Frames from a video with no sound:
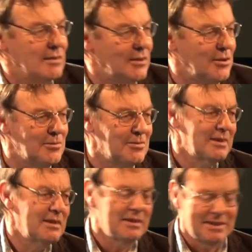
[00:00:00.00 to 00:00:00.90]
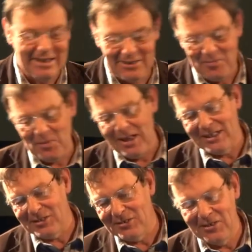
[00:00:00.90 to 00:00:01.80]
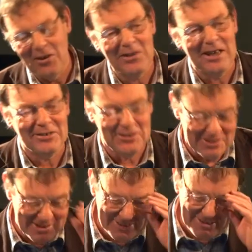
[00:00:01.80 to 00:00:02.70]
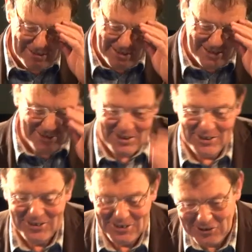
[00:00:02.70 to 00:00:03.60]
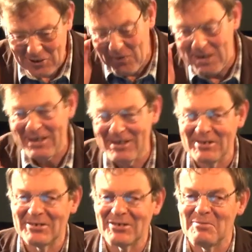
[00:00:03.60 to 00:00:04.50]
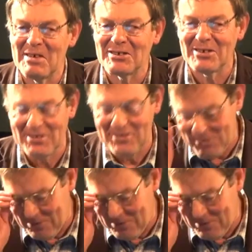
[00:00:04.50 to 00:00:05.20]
So that applies no doubt to the uh, Slovenian semester.